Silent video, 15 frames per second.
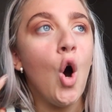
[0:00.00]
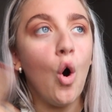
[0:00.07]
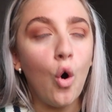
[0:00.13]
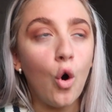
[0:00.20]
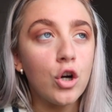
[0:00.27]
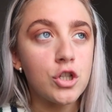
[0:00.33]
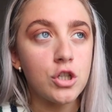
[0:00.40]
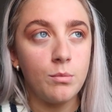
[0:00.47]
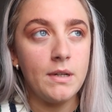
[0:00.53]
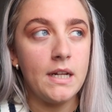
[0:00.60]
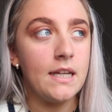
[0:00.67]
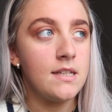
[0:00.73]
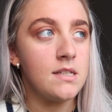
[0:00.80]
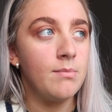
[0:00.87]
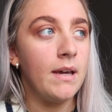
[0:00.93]
Or someone
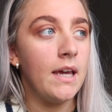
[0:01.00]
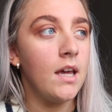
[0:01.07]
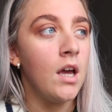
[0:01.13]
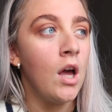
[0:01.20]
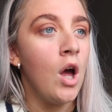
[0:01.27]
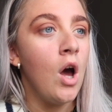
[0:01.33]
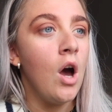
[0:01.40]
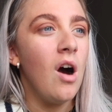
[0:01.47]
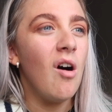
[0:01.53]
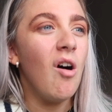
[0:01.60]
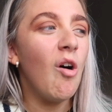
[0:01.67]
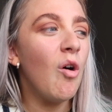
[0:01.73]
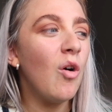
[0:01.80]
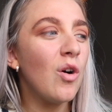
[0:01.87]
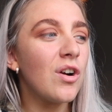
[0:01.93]
hits me,
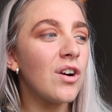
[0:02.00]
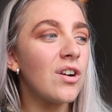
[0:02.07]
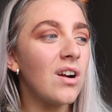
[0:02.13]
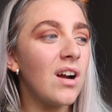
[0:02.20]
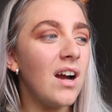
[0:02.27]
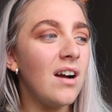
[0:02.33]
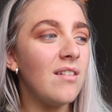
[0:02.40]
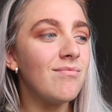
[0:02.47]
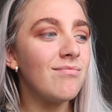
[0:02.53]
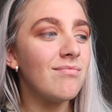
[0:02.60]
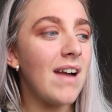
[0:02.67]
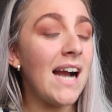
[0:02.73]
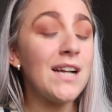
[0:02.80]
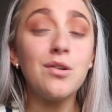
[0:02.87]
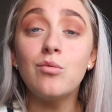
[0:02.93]
or
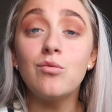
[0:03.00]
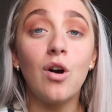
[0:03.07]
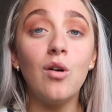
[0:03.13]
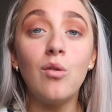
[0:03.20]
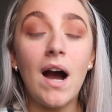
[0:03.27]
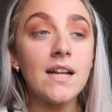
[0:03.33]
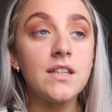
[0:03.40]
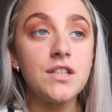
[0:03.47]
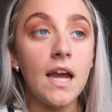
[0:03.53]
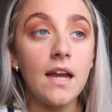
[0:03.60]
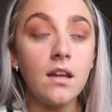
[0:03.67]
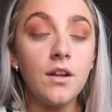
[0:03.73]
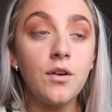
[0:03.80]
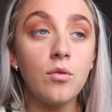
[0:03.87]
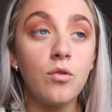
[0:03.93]
I don't know. I
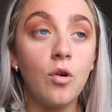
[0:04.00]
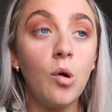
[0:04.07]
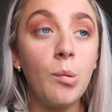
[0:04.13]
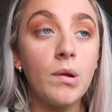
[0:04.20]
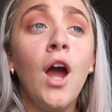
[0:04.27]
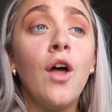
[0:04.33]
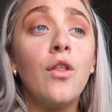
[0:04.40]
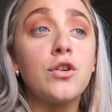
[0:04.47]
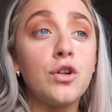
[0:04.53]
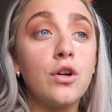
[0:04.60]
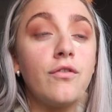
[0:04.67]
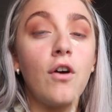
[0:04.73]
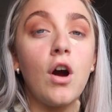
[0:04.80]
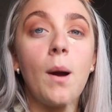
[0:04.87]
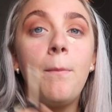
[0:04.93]
genuinely don't know, but they're
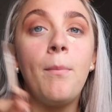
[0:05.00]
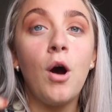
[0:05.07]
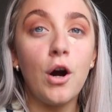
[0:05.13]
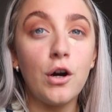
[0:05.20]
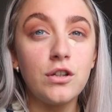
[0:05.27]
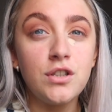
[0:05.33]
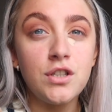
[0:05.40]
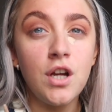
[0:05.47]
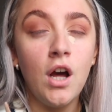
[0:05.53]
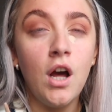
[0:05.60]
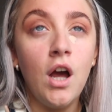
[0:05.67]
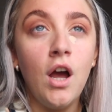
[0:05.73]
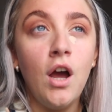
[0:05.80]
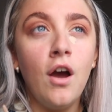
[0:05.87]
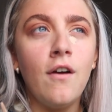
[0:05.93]
too far apart
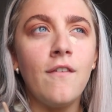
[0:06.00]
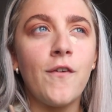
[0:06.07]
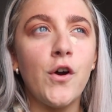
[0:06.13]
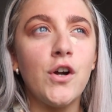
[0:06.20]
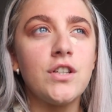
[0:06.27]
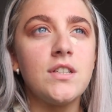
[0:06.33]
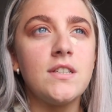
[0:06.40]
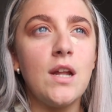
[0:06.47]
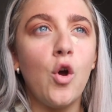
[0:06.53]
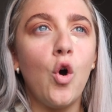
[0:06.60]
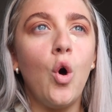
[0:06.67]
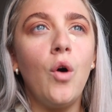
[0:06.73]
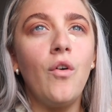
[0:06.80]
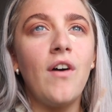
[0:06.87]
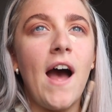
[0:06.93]
for it to
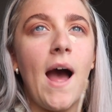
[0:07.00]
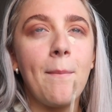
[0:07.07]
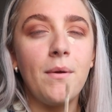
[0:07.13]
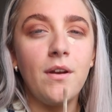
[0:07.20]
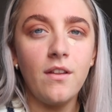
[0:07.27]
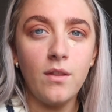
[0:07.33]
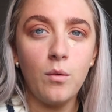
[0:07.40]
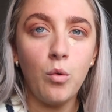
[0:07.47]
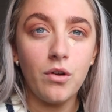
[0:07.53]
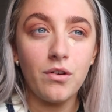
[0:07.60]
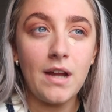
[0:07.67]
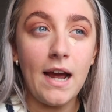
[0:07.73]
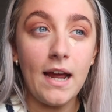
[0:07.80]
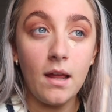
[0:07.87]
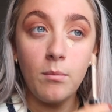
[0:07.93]
all happen in the one
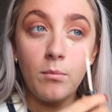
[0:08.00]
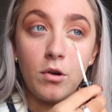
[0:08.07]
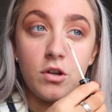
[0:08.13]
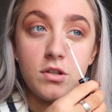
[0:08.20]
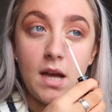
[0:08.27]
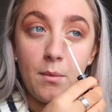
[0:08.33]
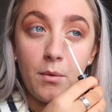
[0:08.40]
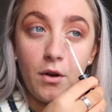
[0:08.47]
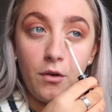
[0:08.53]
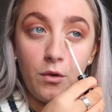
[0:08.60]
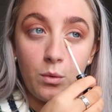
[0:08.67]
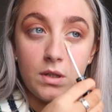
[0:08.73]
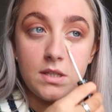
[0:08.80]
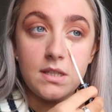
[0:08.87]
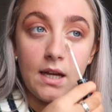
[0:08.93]
time, because I would have
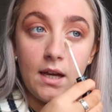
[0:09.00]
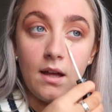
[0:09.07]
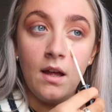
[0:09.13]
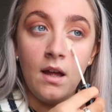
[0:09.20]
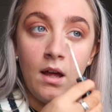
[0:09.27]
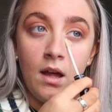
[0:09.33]
noticed it.